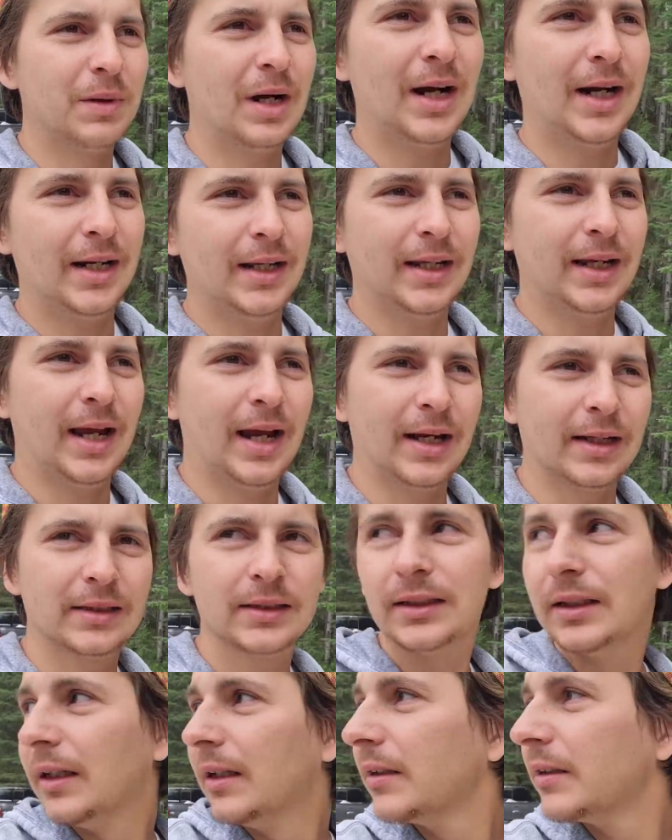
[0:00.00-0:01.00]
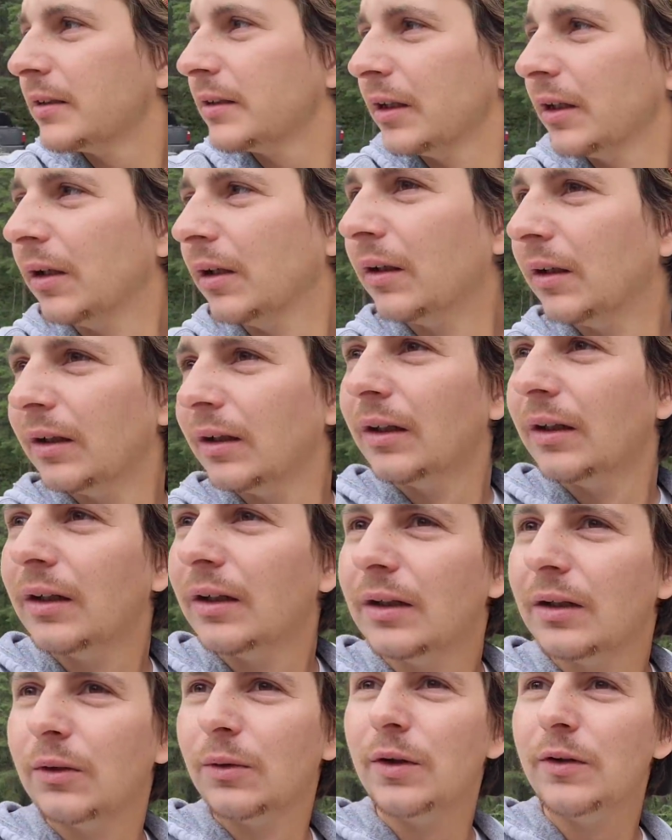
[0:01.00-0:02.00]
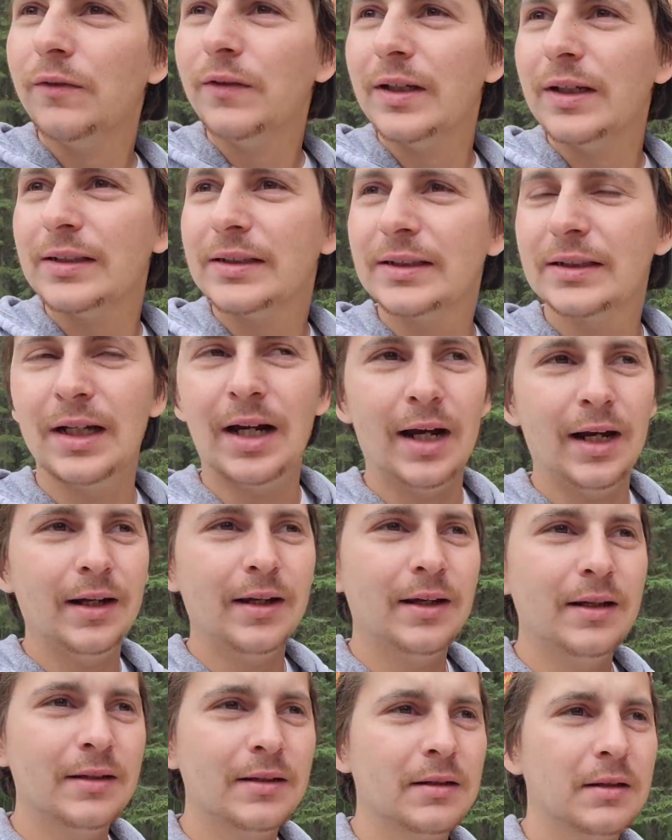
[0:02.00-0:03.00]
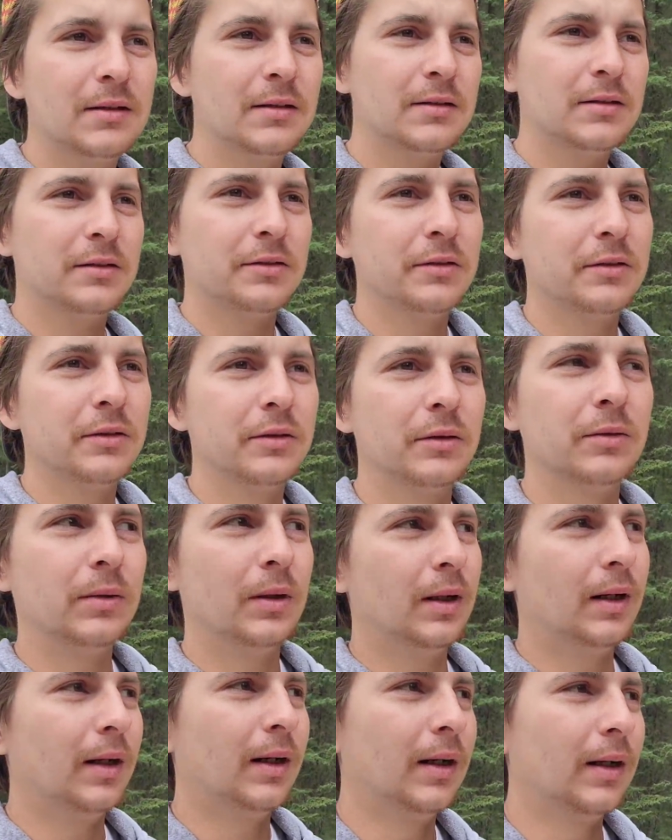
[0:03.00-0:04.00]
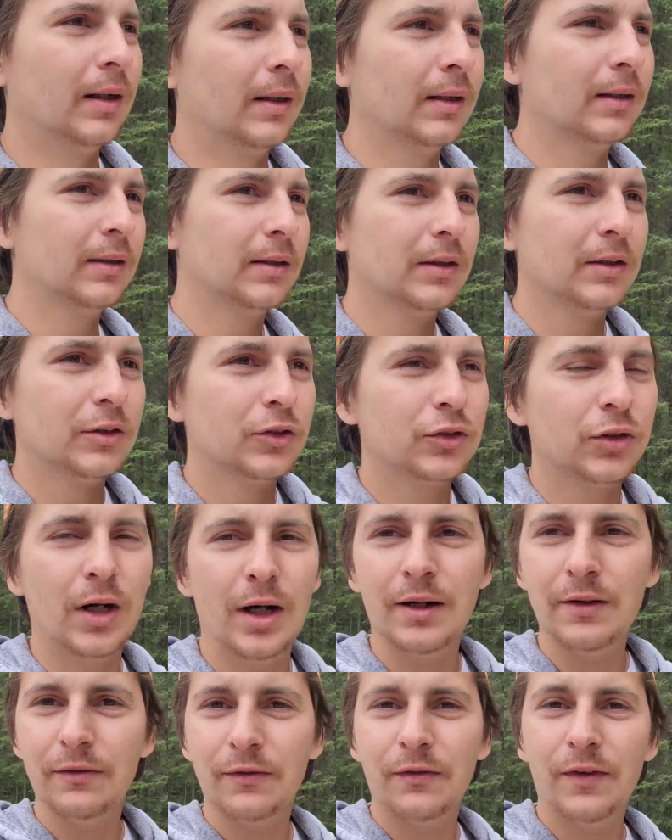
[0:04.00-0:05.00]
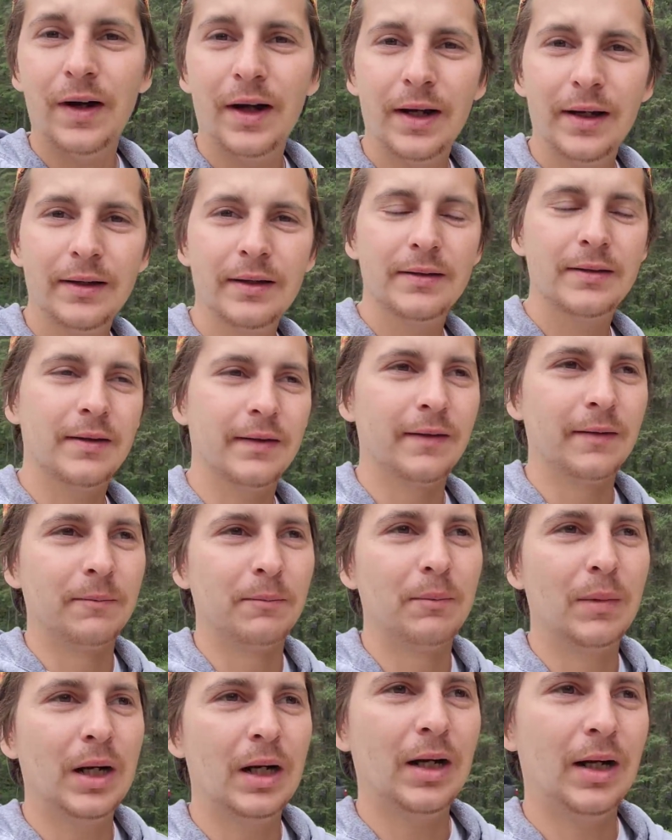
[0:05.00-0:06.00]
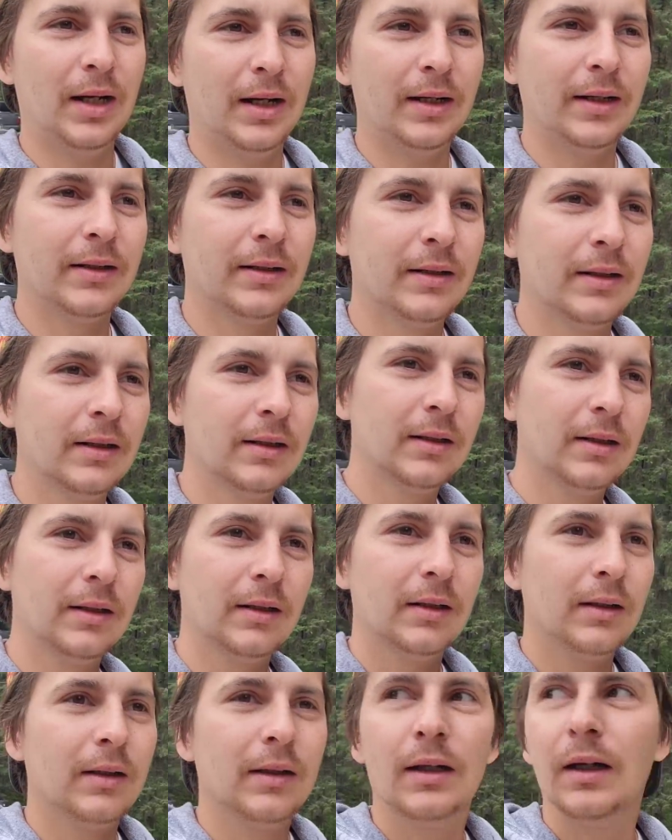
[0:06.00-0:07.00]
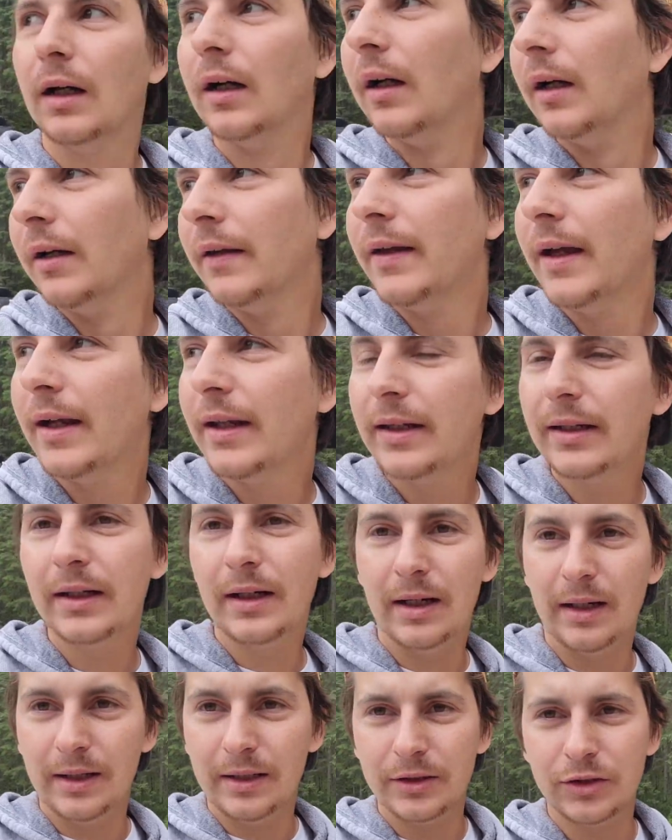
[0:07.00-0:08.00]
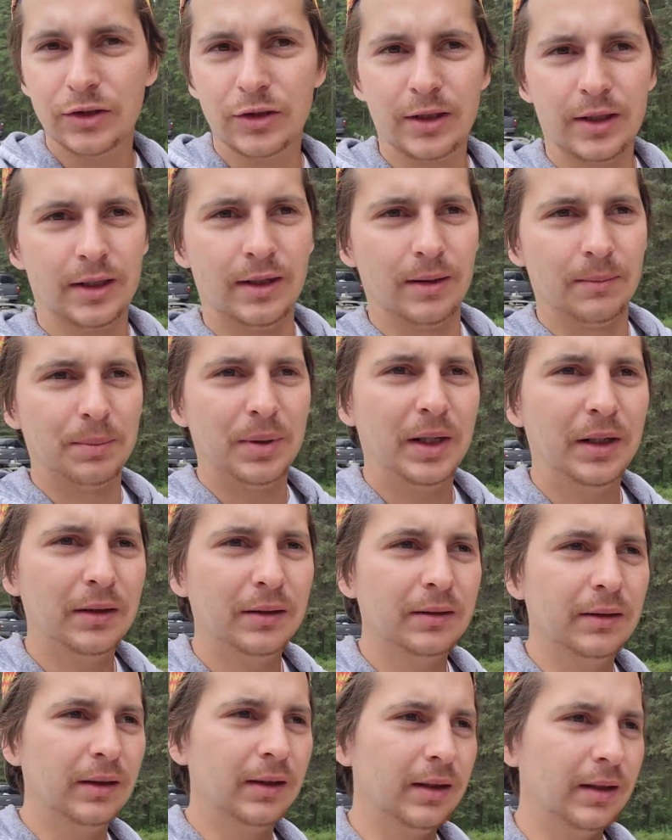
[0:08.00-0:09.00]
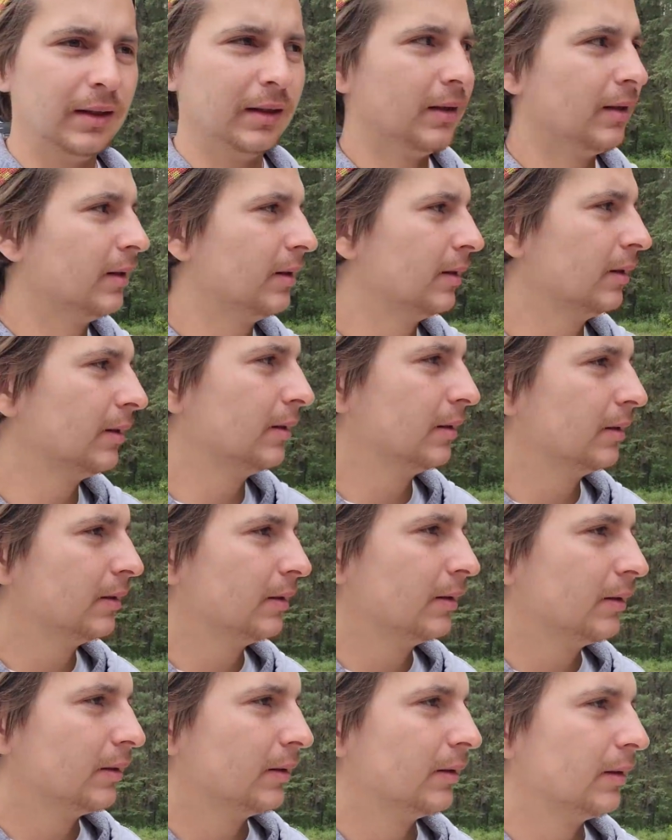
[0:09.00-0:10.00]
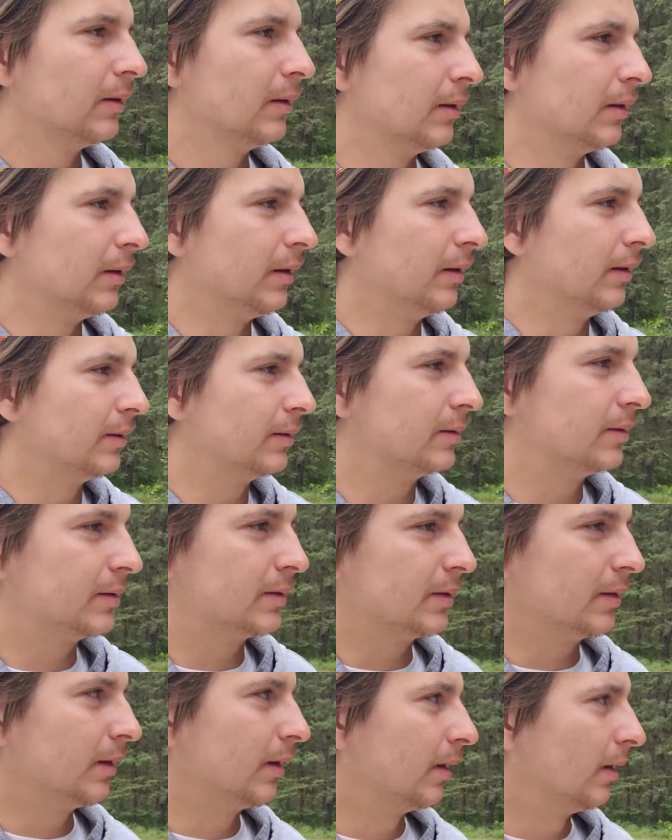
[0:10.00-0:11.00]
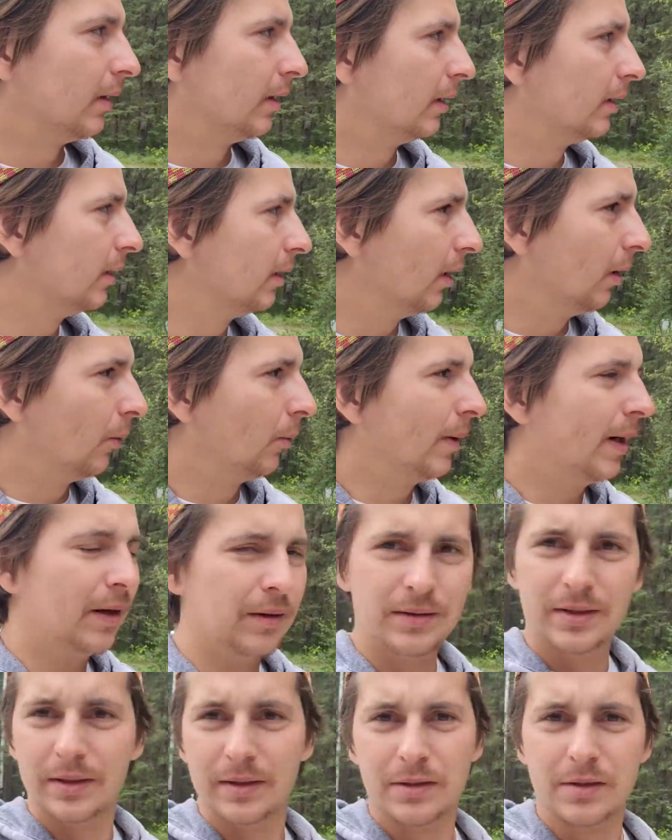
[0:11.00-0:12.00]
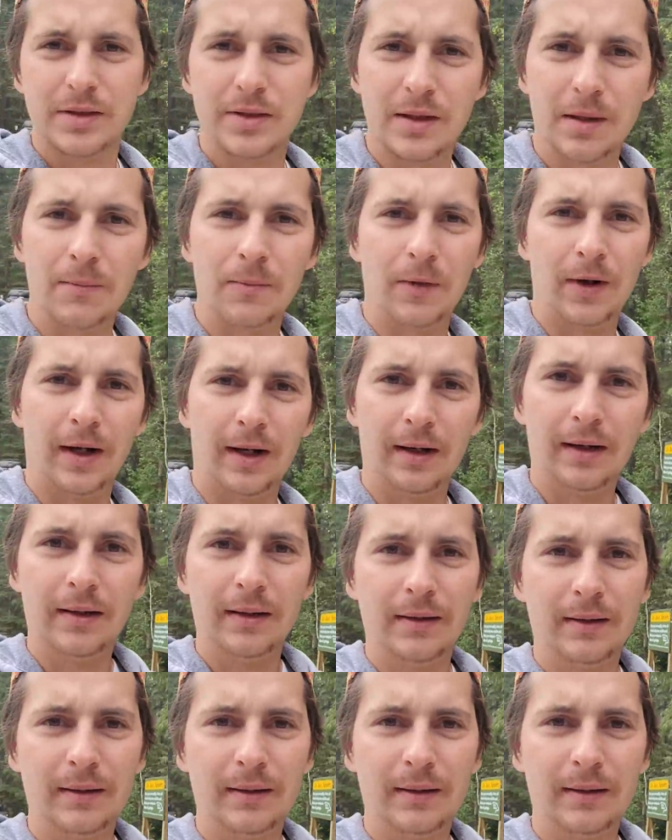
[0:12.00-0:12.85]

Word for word: mining accident. So we've decided to try to find the mine that he got injured in. Apparently it's around here somewhere.